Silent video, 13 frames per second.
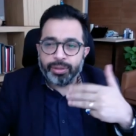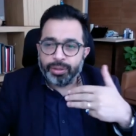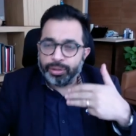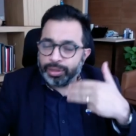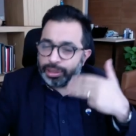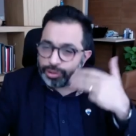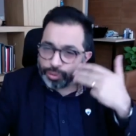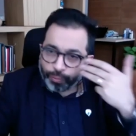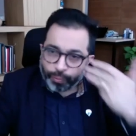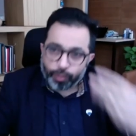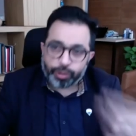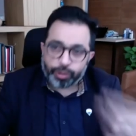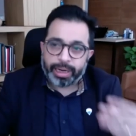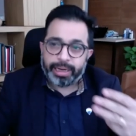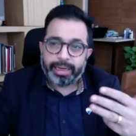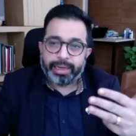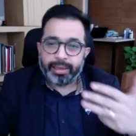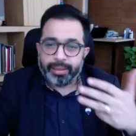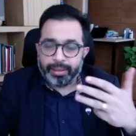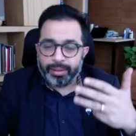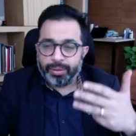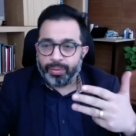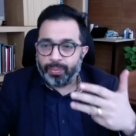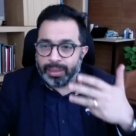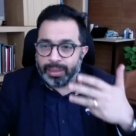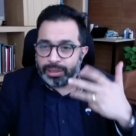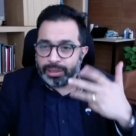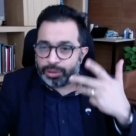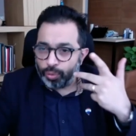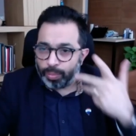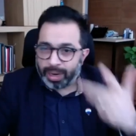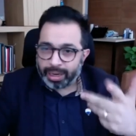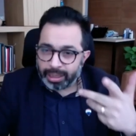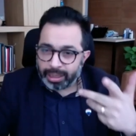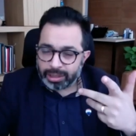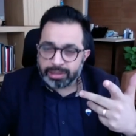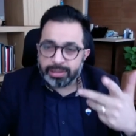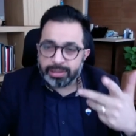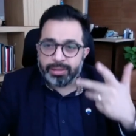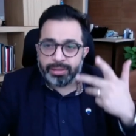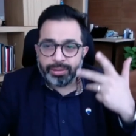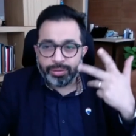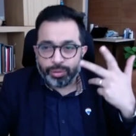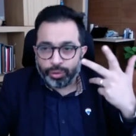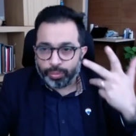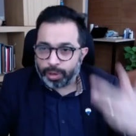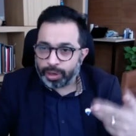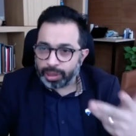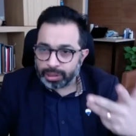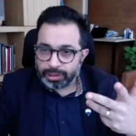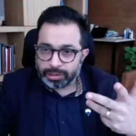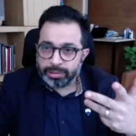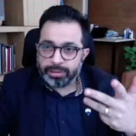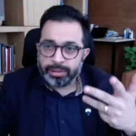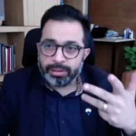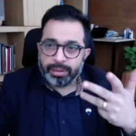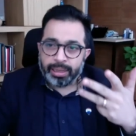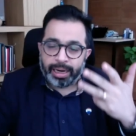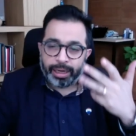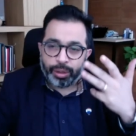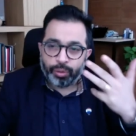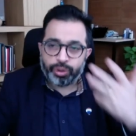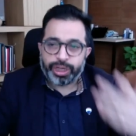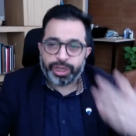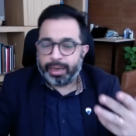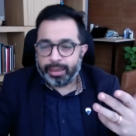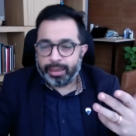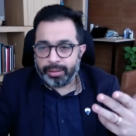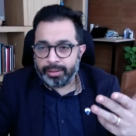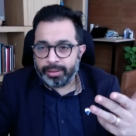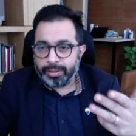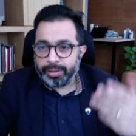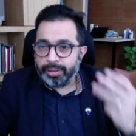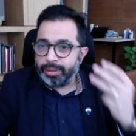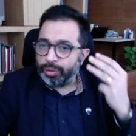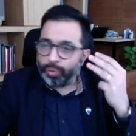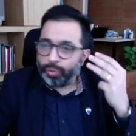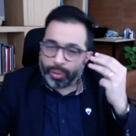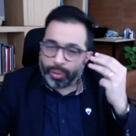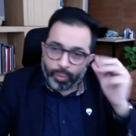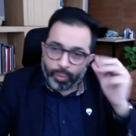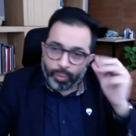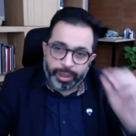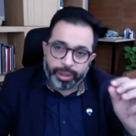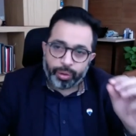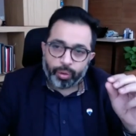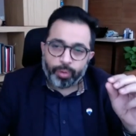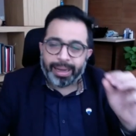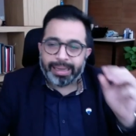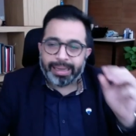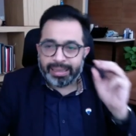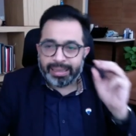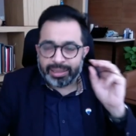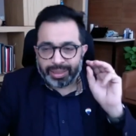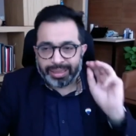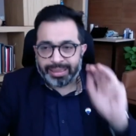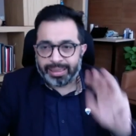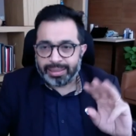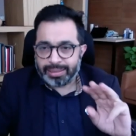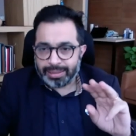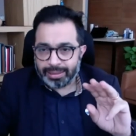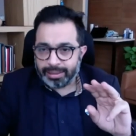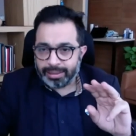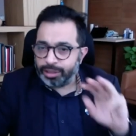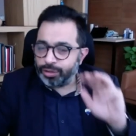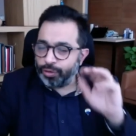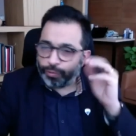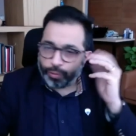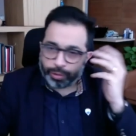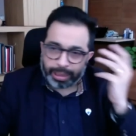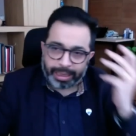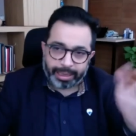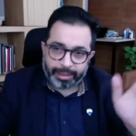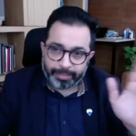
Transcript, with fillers: There's no fourth idea. One is new markets, new products, and new channel. You can only grow by these three things. There is no fourth idea.